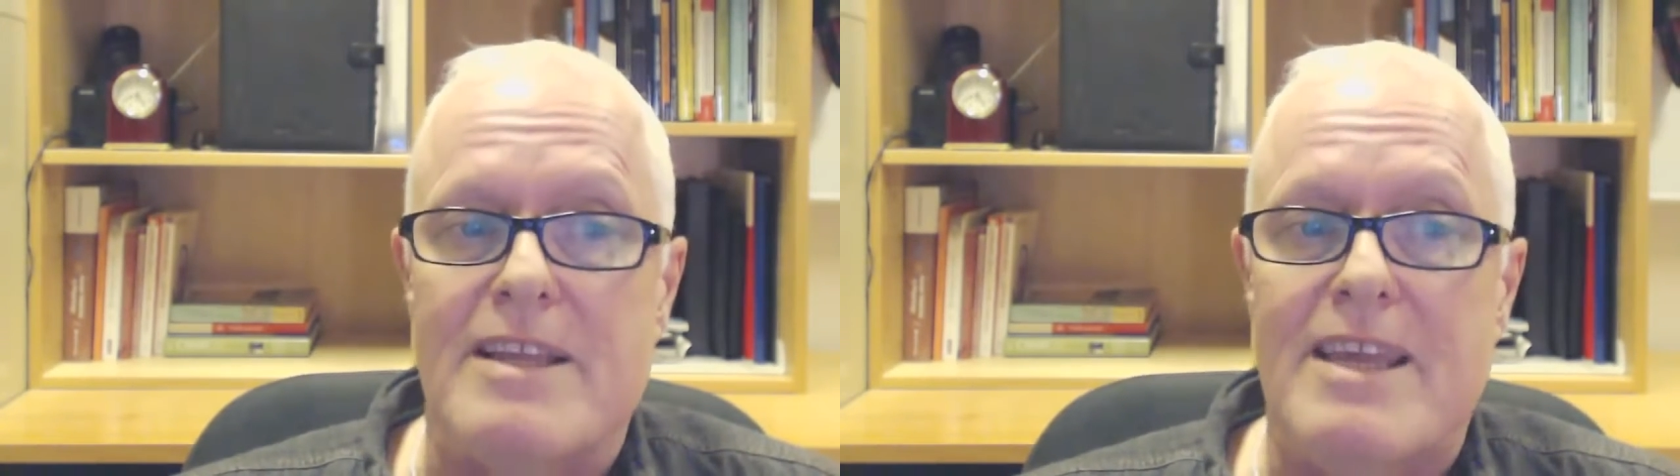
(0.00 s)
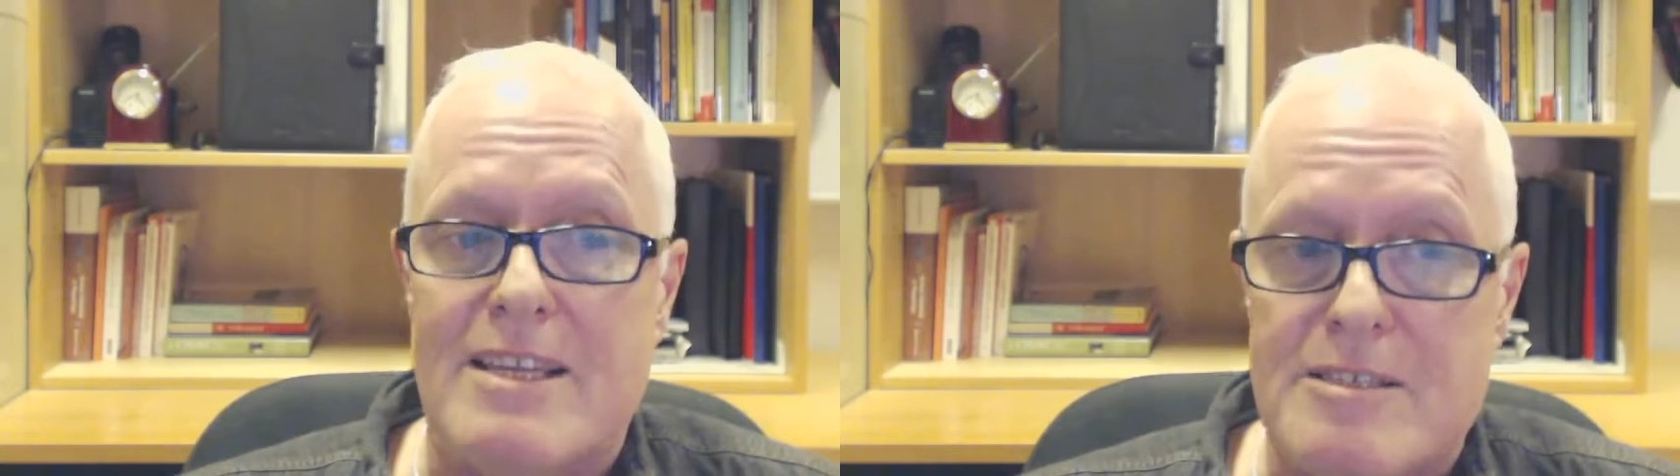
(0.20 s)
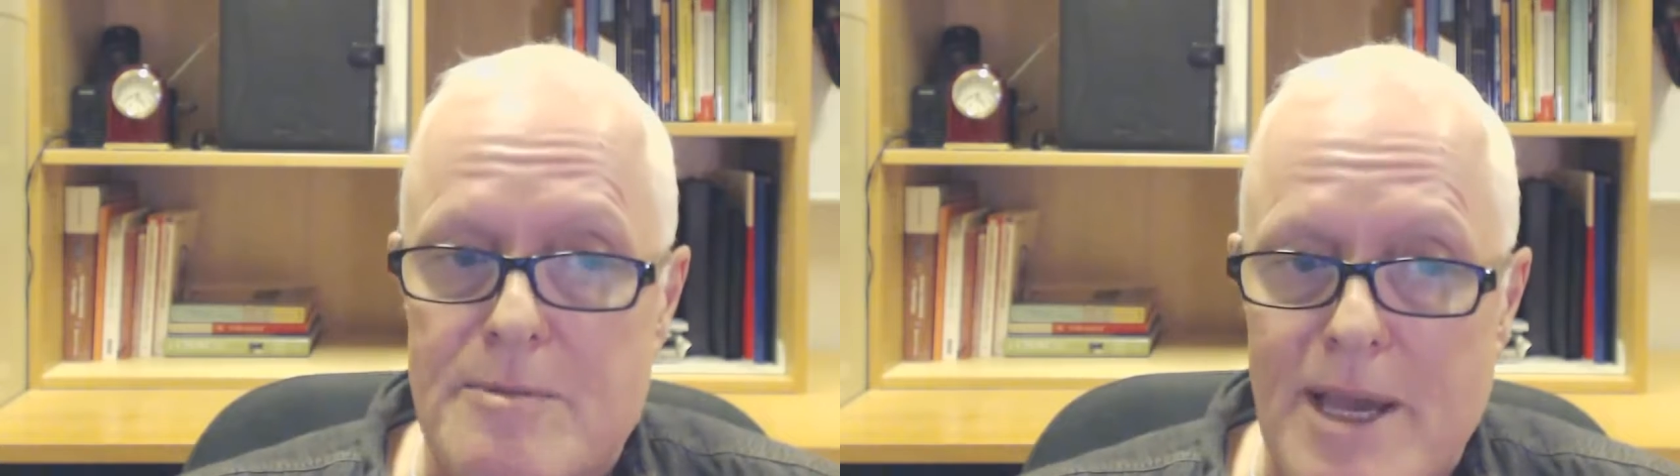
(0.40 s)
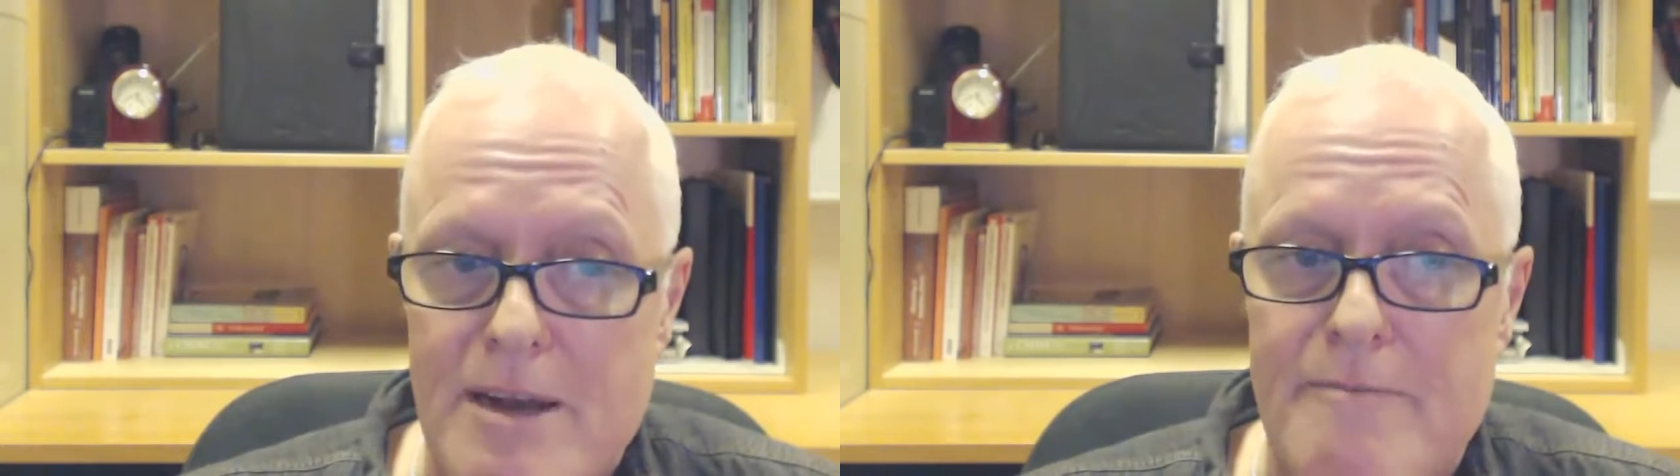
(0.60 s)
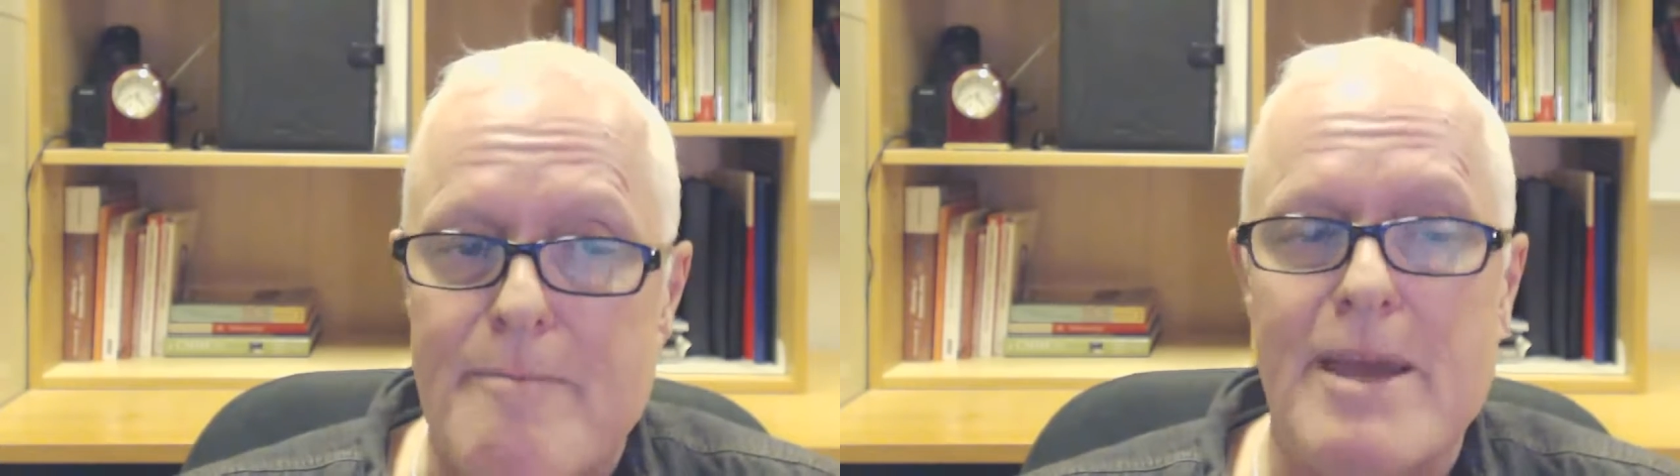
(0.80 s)
It gets them
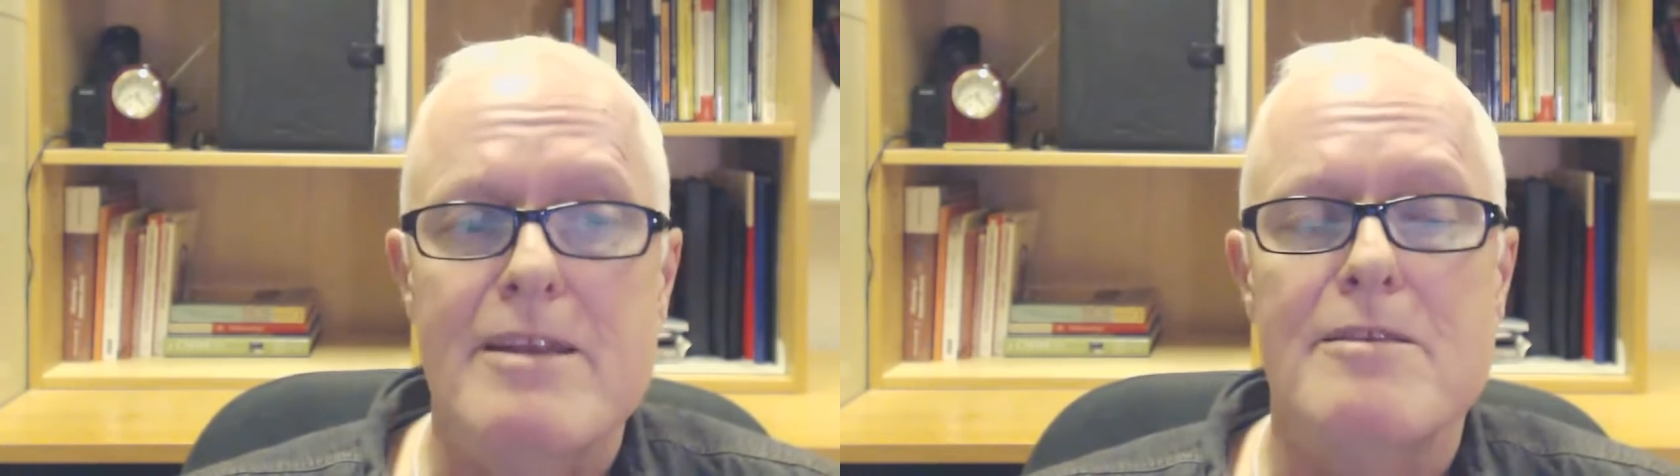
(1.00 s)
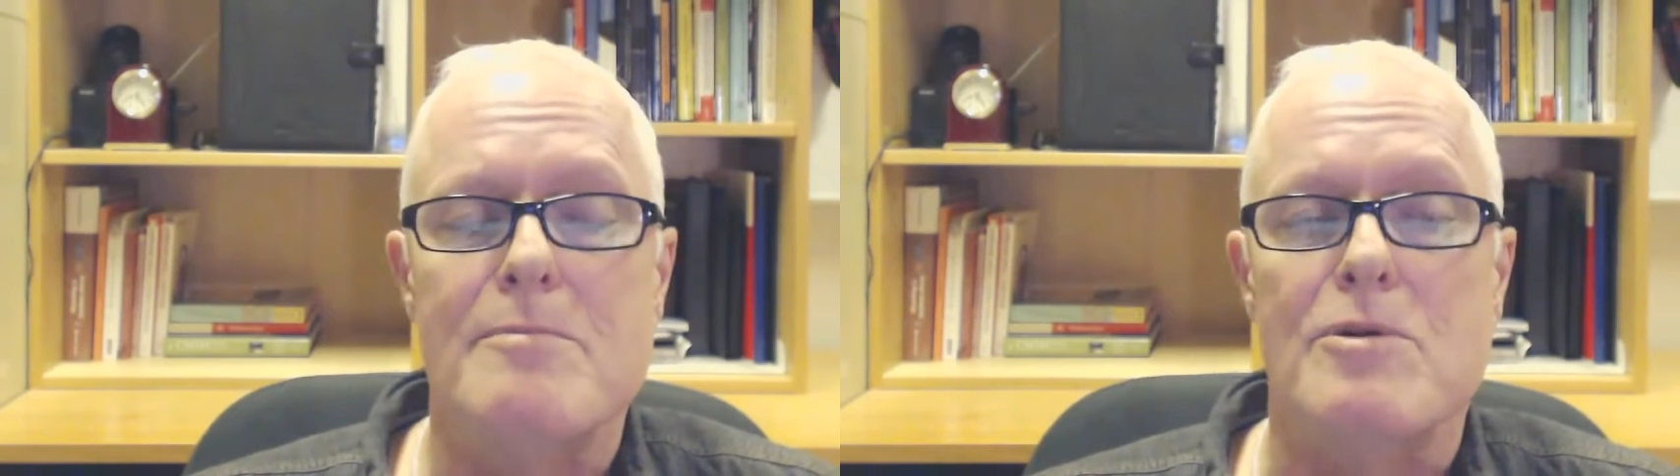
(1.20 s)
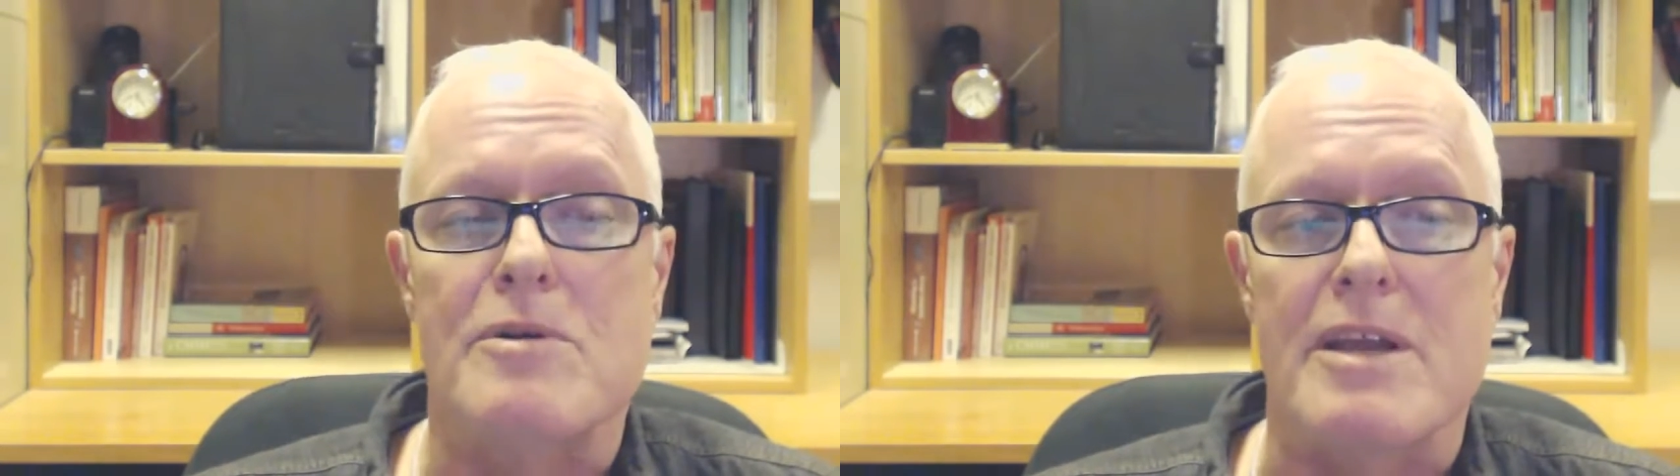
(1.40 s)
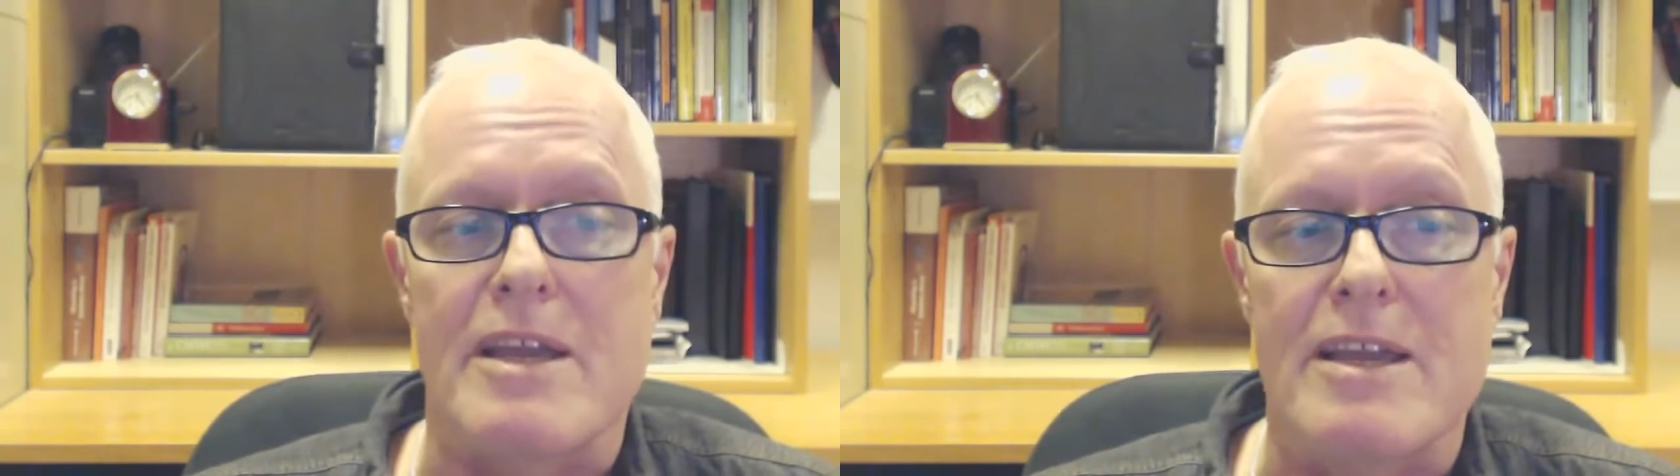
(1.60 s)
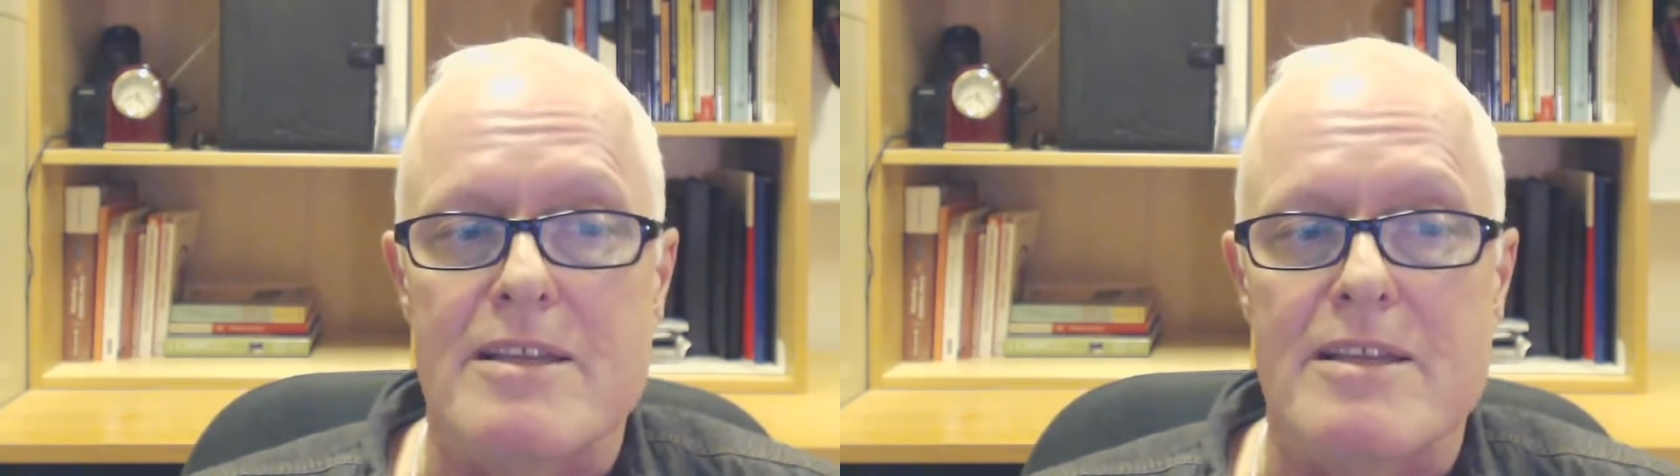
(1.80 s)
out of bed in the morning.